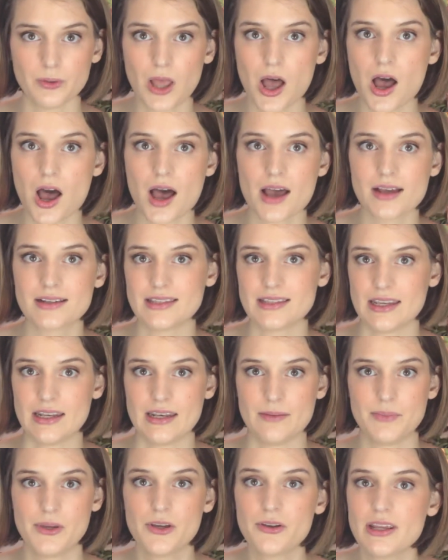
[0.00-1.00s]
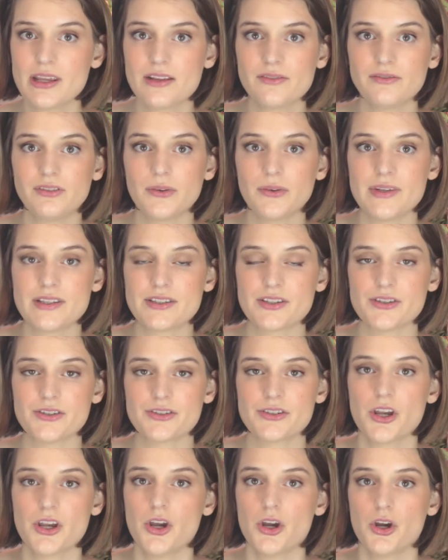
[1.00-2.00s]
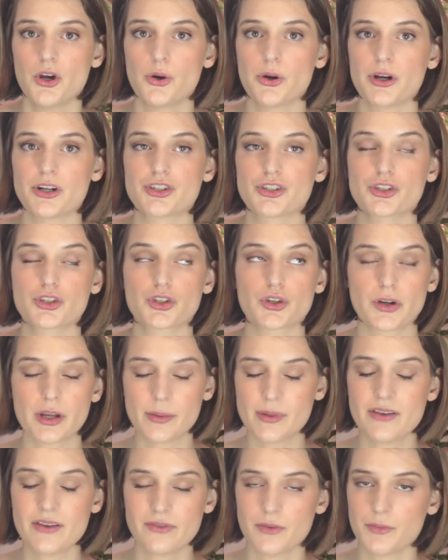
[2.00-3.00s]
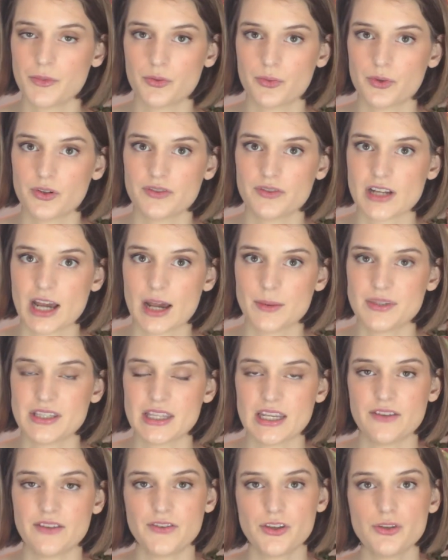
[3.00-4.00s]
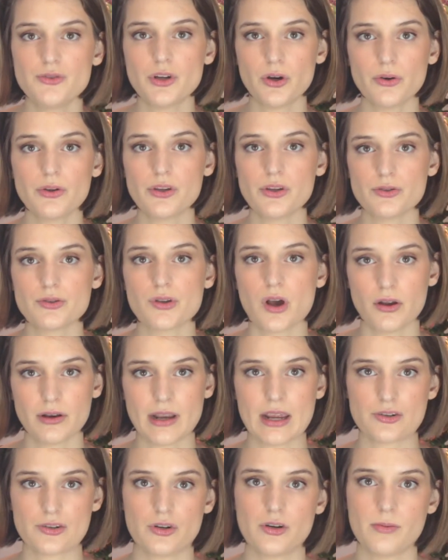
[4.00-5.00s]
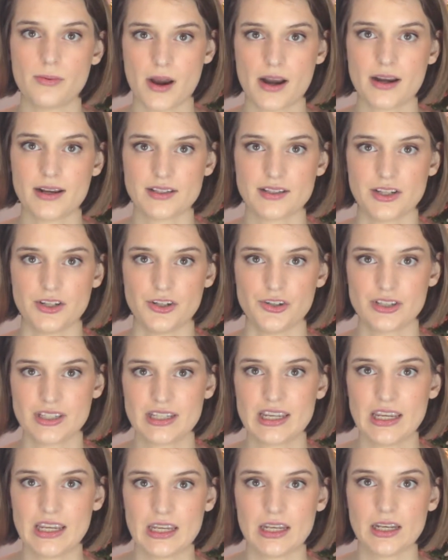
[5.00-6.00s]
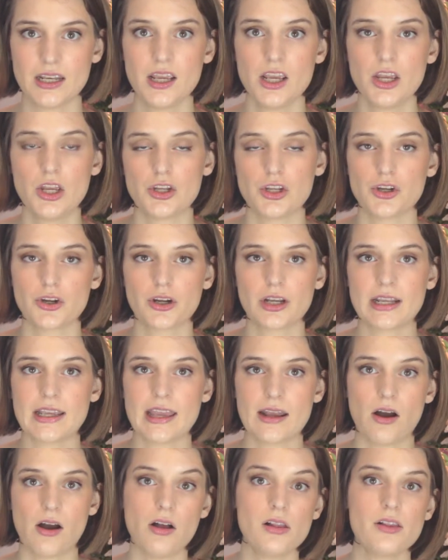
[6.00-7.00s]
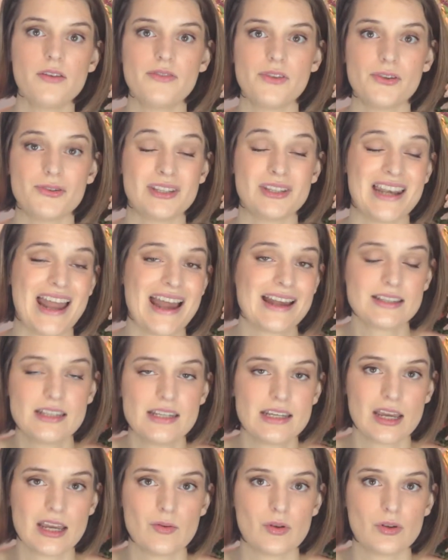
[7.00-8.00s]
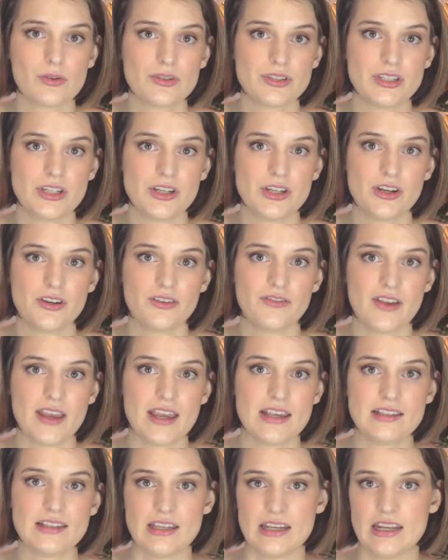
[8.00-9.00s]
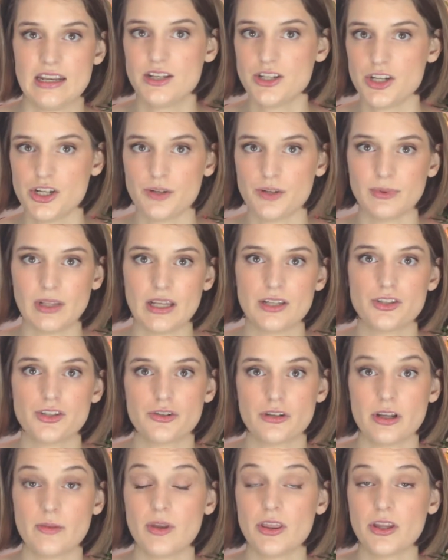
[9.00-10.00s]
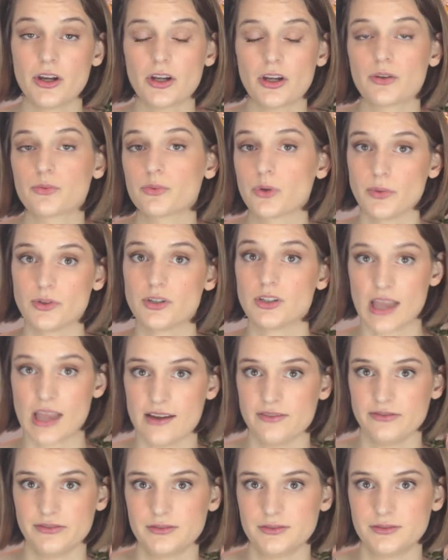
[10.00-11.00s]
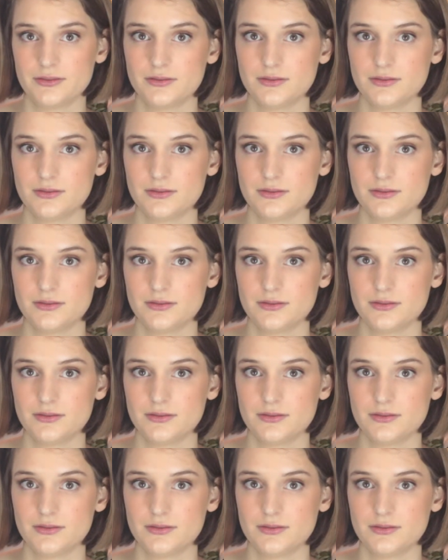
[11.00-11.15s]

vlogs and beauty influencers who are screaming from the rooftops that if you don't use all natural products on your skin, you're going to get all of those nasty chemicals into your face and into your bloodstream and they're going to ruin your life.